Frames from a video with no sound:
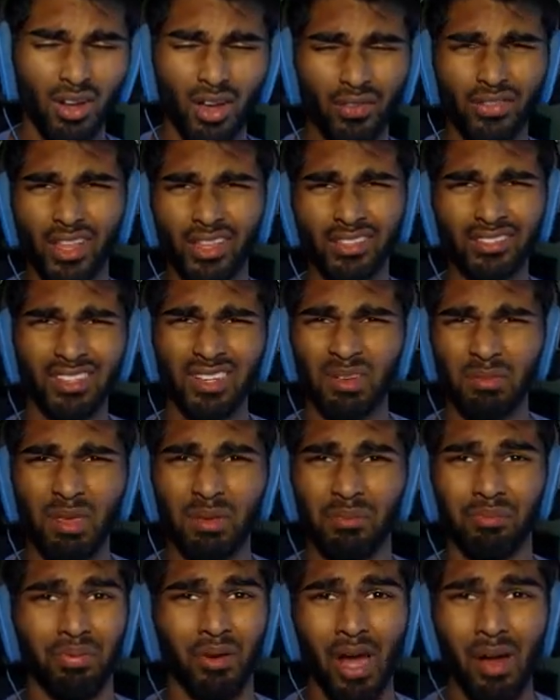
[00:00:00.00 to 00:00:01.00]
know if that's gonna be
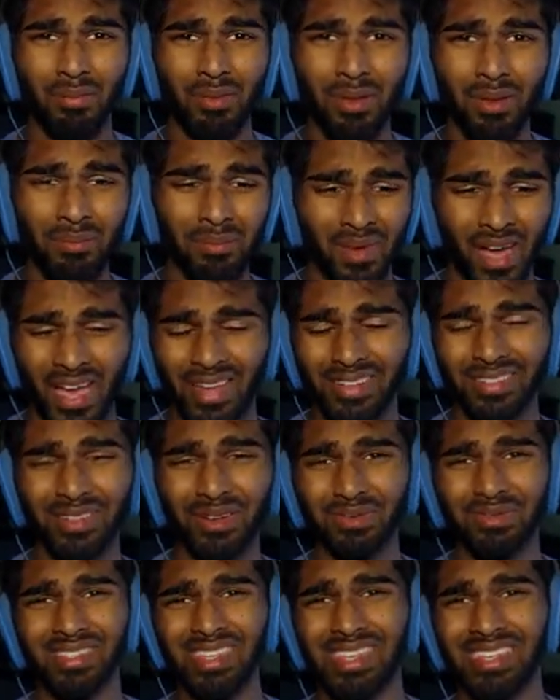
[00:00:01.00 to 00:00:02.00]
a problem. I
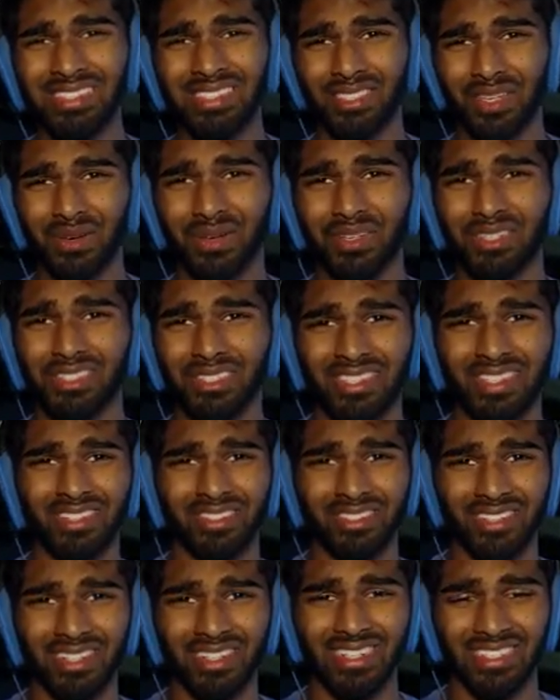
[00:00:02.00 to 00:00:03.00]
don't think so,
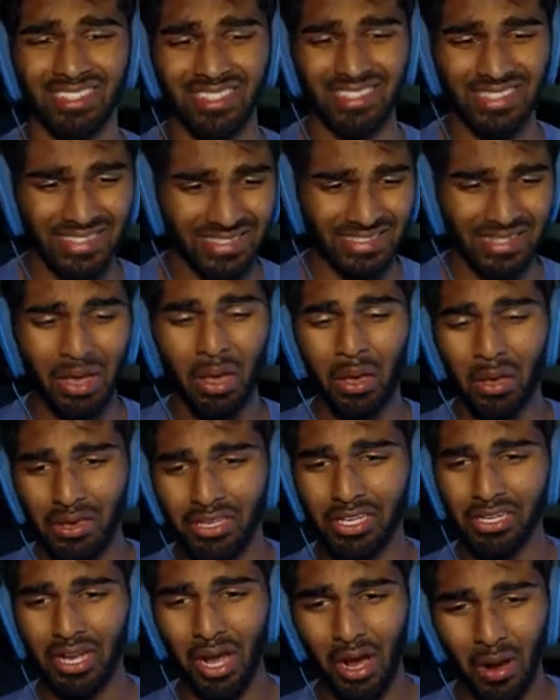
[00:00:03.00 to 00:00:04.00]
considering this is,
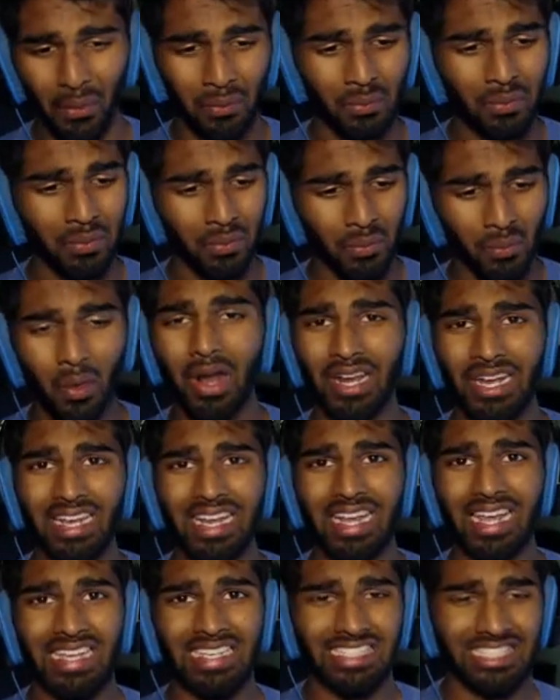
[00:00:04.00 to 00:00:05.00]
you know, what it
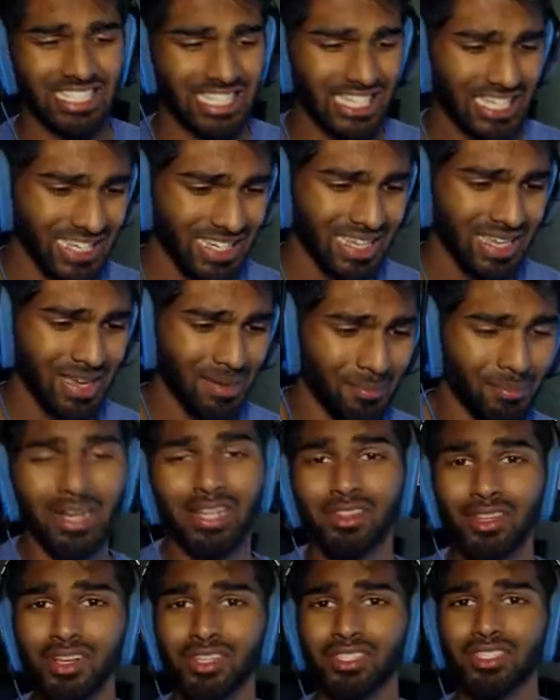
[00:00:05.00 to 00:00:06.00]
is. But
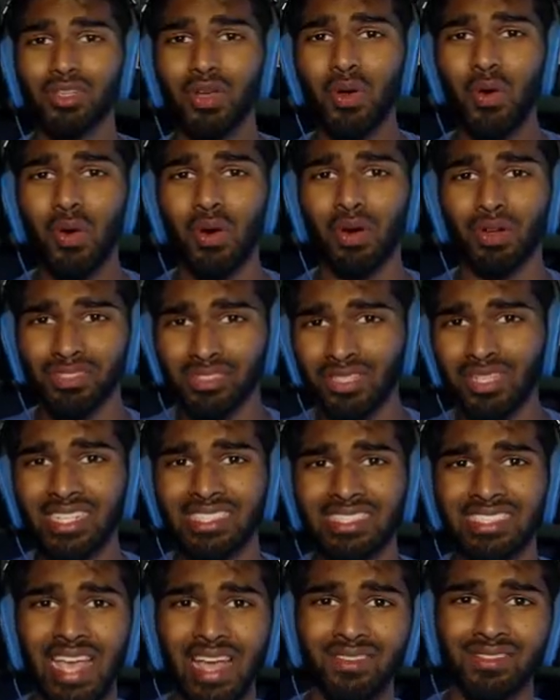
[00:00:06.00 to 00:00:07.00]
it looks cool, so
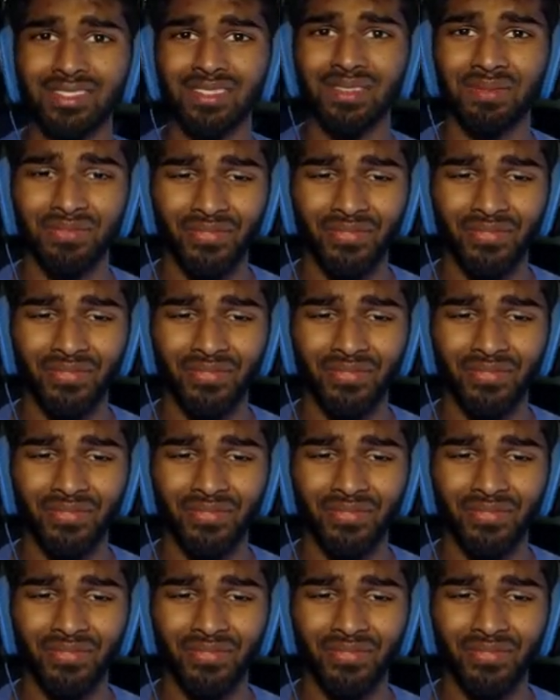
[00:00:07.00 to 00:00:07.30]
let's have some